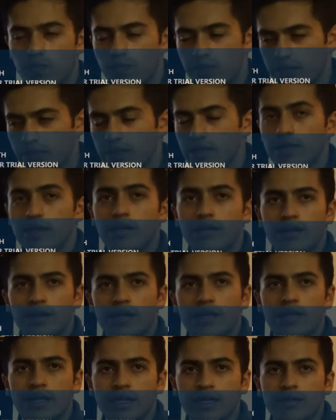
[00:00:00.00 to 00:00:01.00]

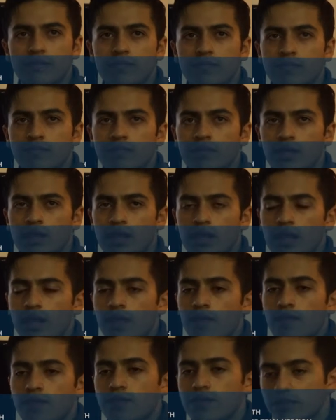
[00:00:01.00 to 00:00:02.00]
RNA.
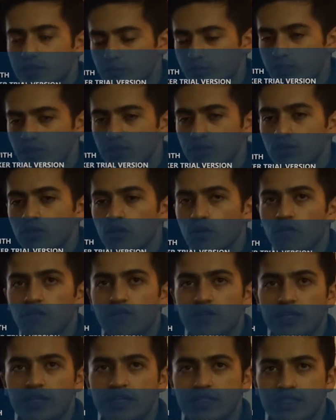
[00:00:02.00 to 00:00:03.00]
The expression
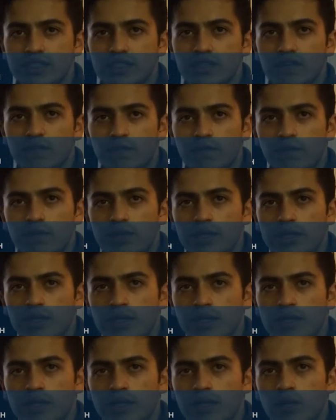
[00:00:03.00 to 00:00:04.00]
of eGFP
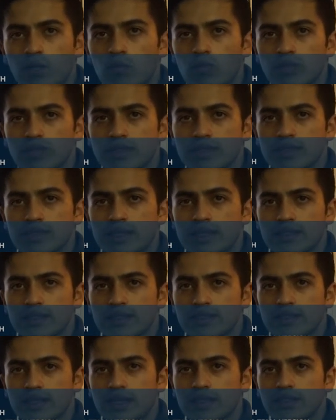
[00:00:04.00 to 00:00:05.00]
was
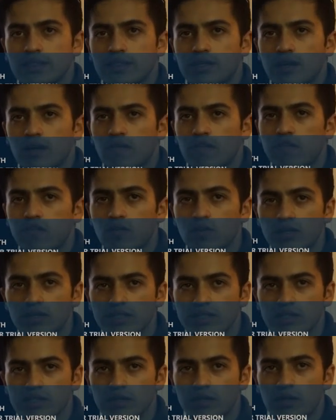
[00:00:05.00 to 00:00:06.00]
detected under a
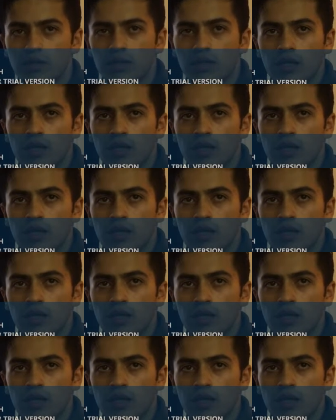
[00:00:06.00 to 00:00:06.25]
fluorescent